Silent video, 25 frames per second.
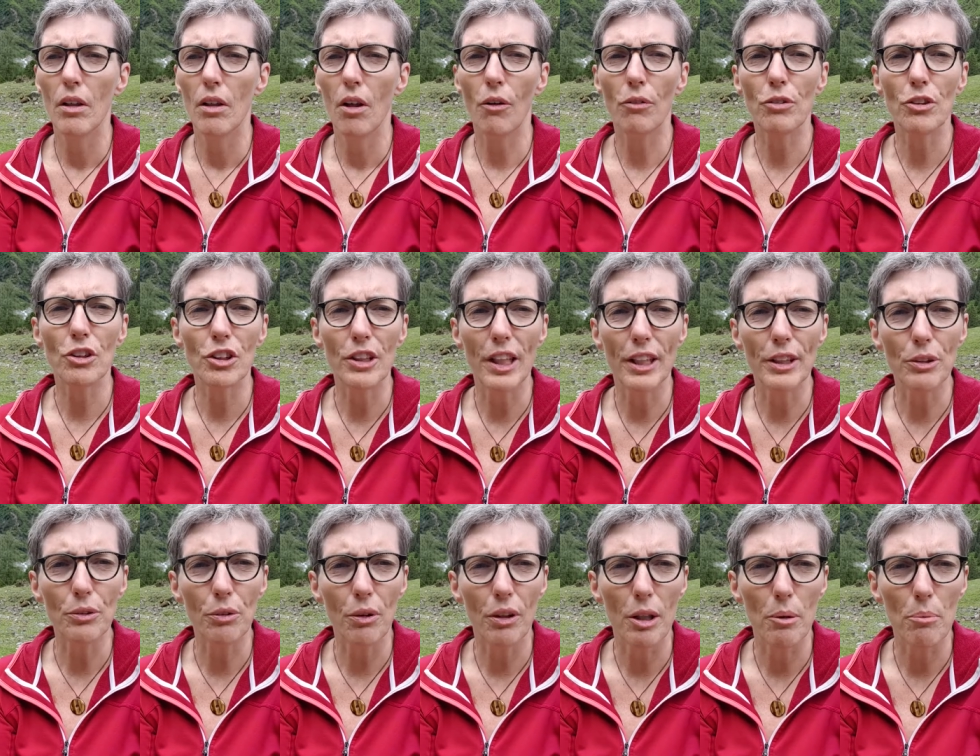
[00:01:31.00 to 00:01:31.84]
of
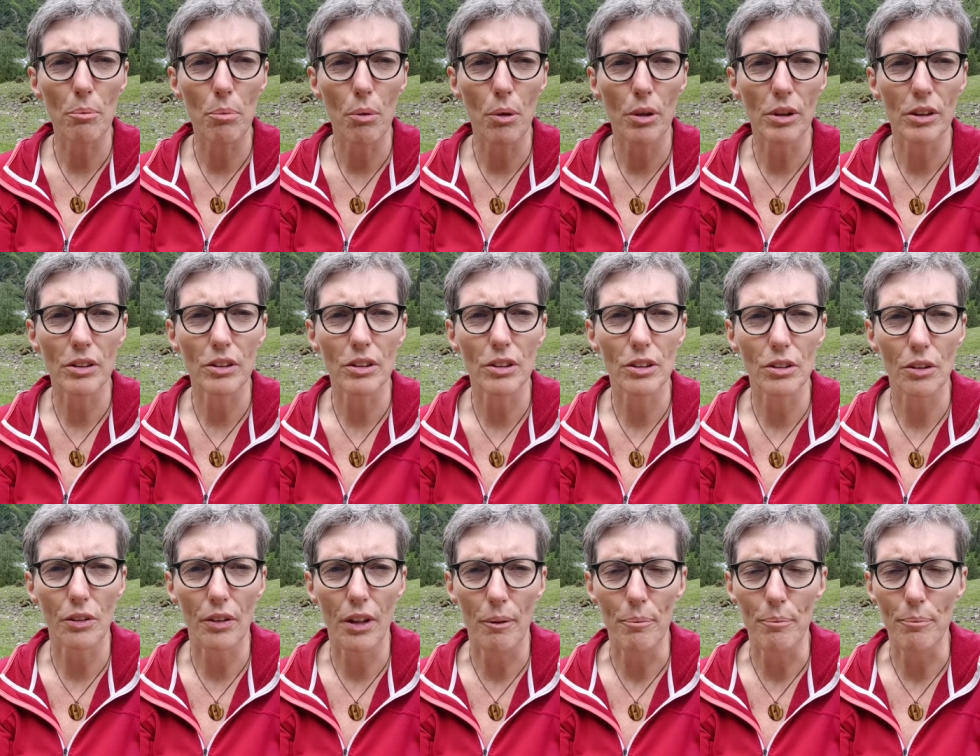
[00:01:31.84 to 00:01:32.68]
central importance to
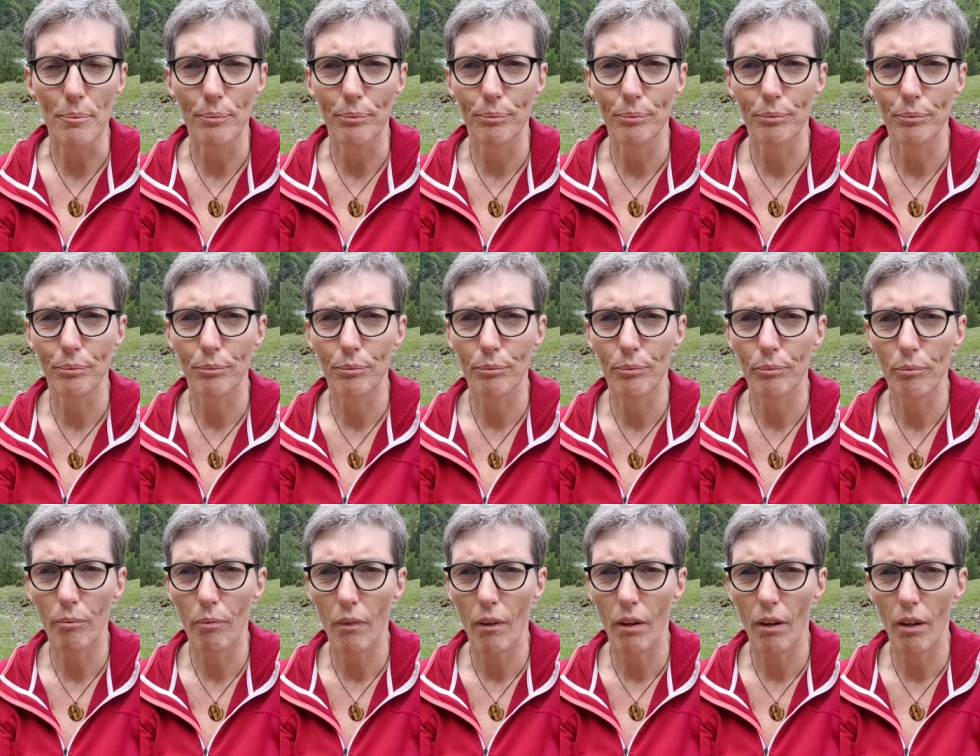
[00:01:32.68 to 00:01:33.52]
them.
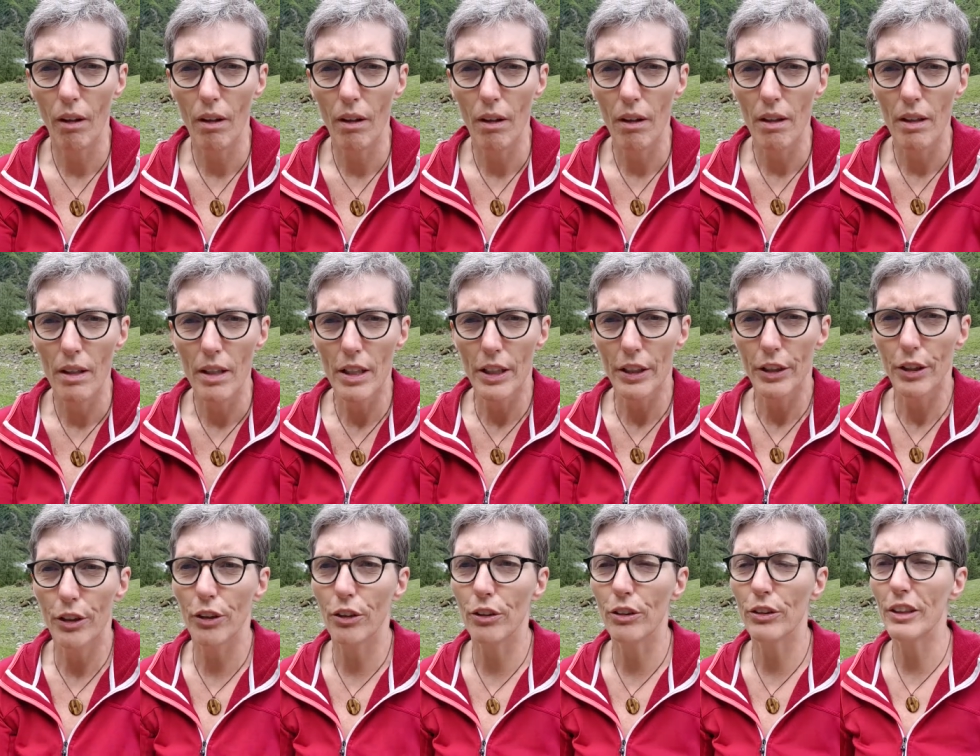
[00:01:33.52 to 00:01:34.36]

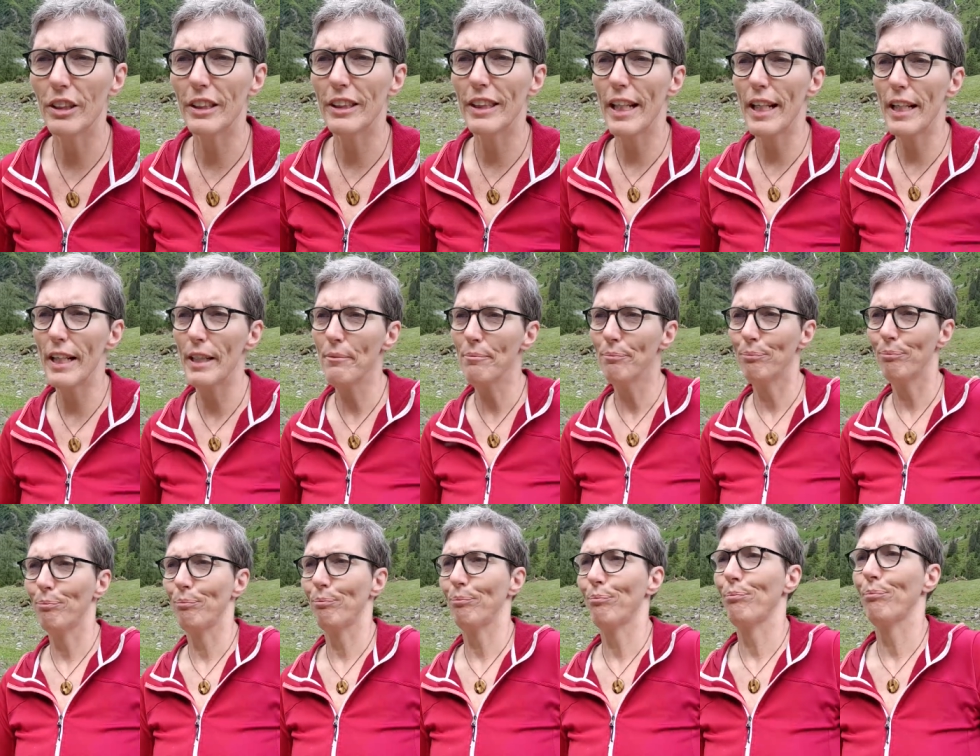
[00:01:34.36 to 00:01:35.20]
You could say
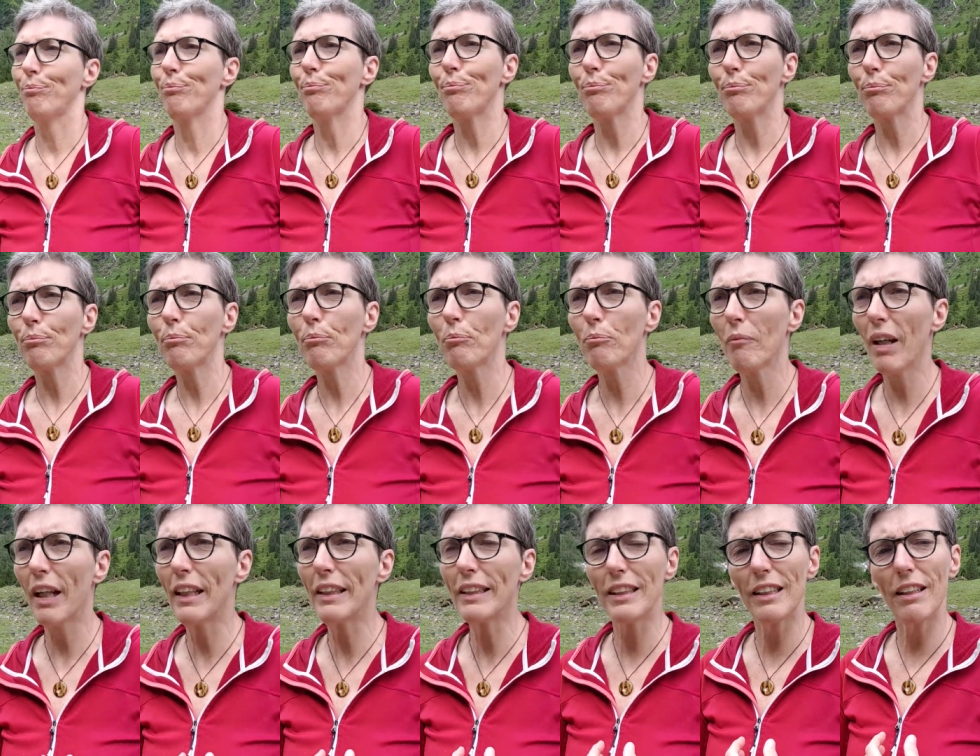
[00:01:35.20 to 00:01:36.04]

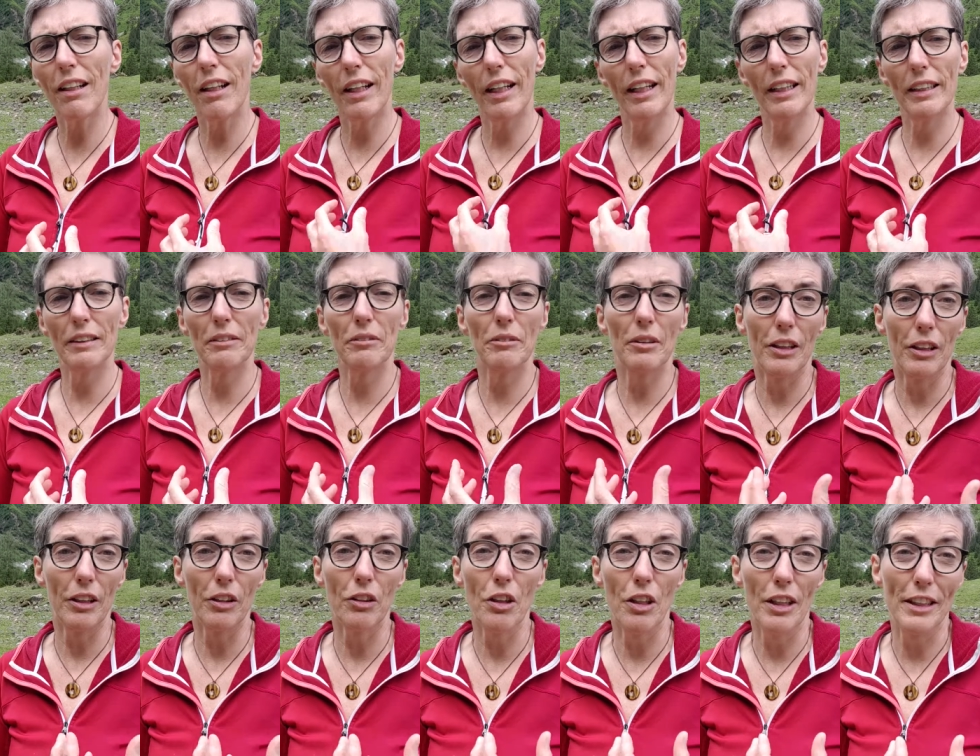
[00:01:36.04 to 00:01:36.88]
it's like it,
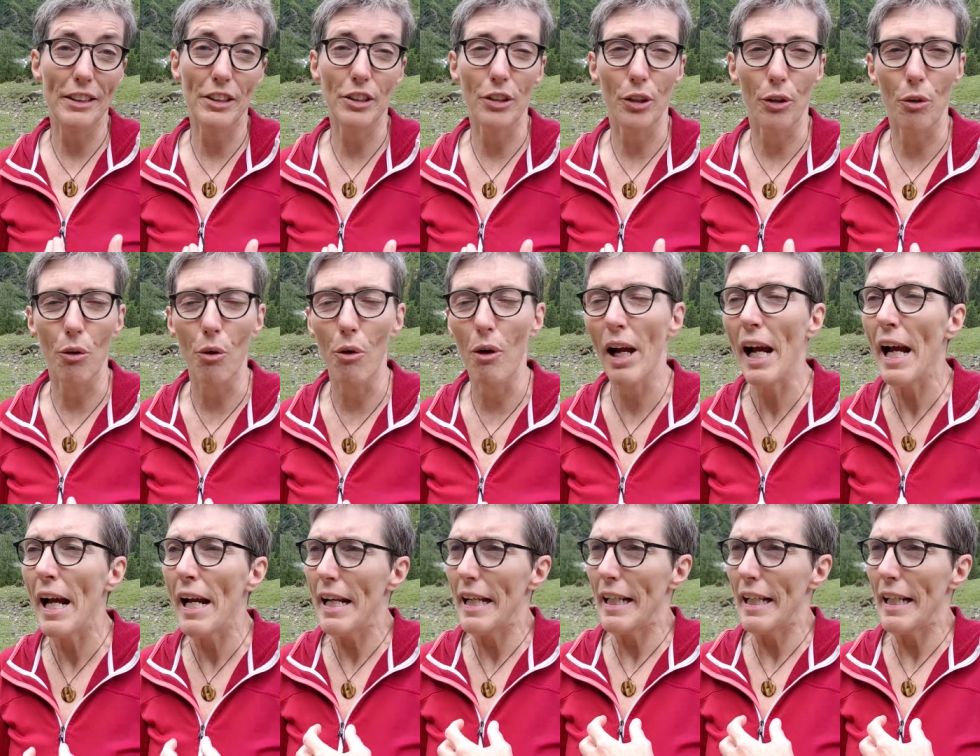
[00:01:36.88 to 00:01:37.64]
it's the core.